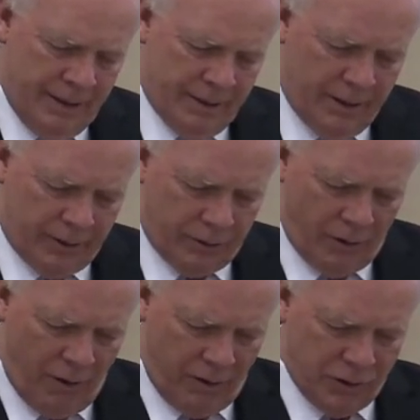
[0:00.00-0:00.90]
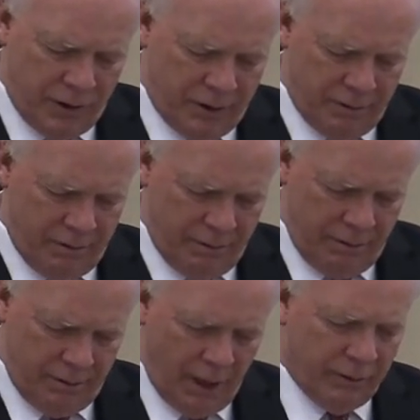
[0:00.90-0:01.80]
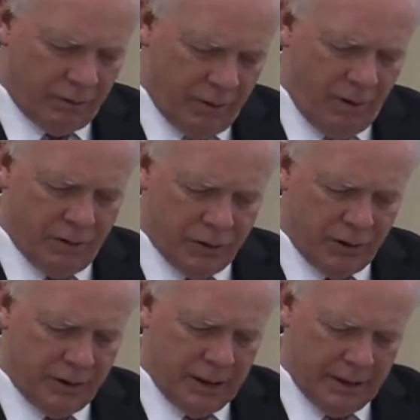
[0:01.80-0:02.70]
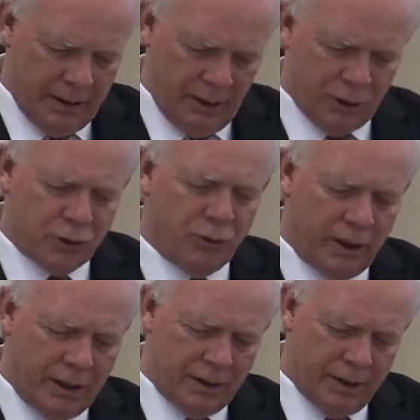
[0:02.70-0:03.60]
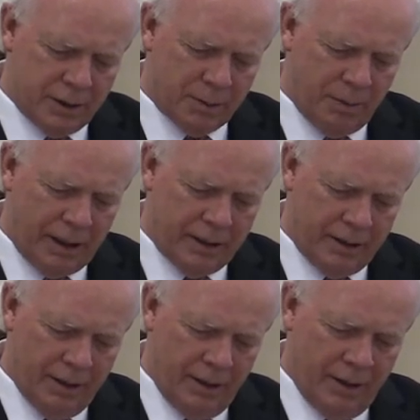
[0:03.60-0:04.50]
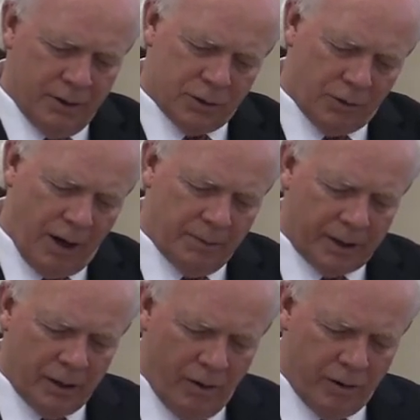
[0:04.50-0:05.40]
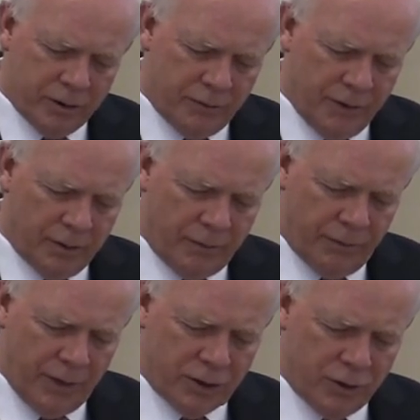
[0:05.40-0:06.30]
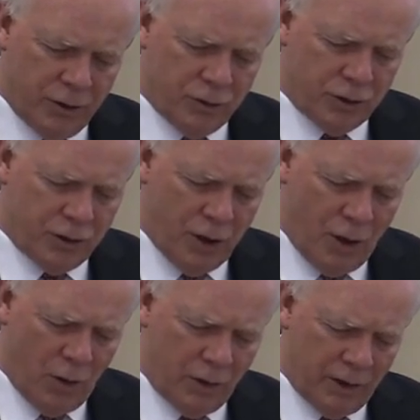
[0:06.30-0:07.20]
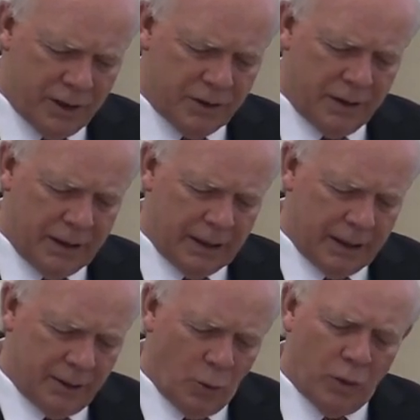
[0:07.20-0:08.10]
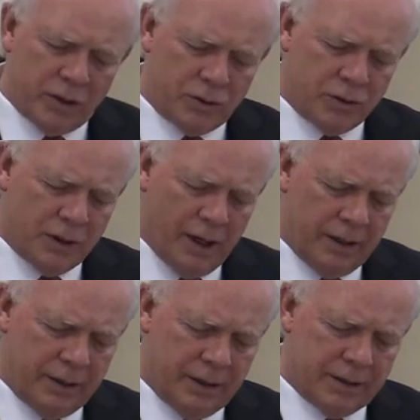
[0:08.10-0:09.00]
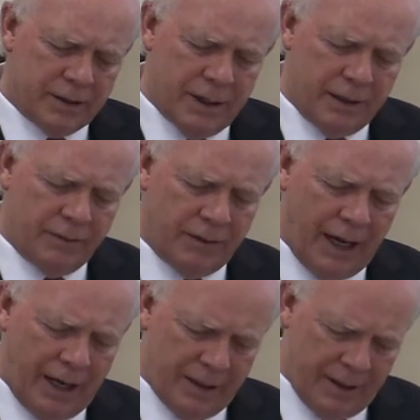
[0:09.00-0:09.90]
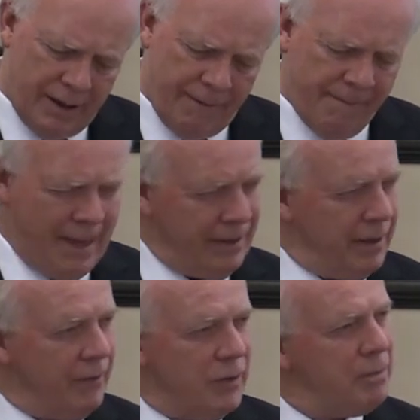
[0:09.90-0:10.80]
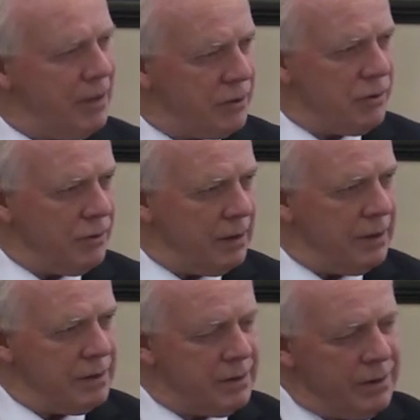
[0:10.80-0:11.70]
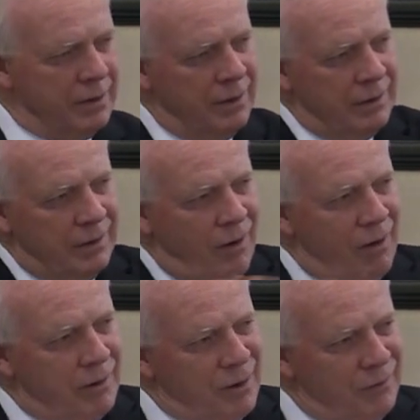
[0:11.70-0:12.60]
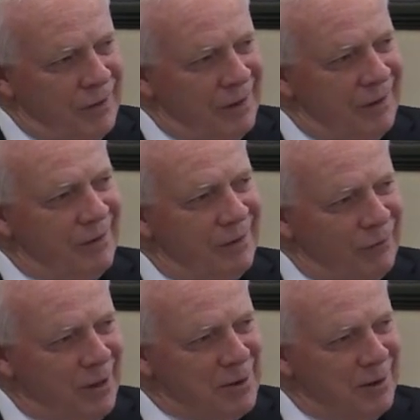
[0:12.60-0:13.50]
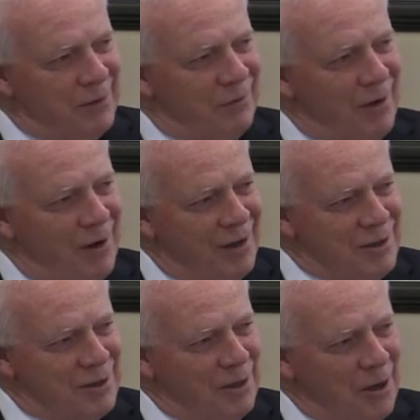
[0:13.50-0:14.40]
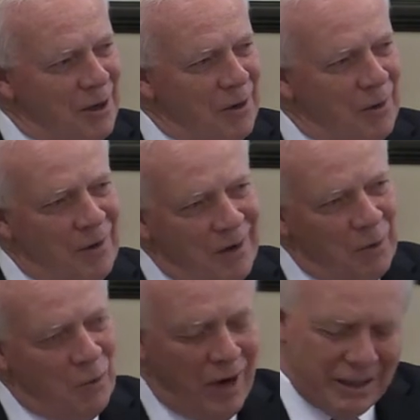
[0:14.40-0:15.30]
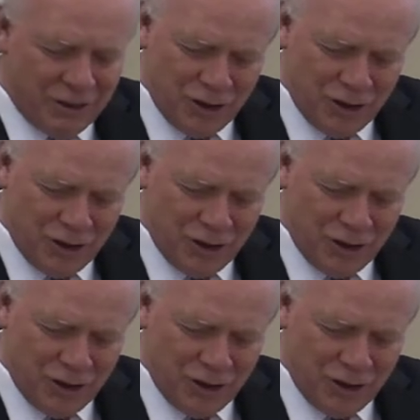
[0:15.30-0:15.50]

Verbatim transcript: Dr. Carson, Donald Carson, illustrated this by describing a large field of fresh new snow glistening in the winter sun in his native Canada. You have to picture this large field, freshly fallen snow, a white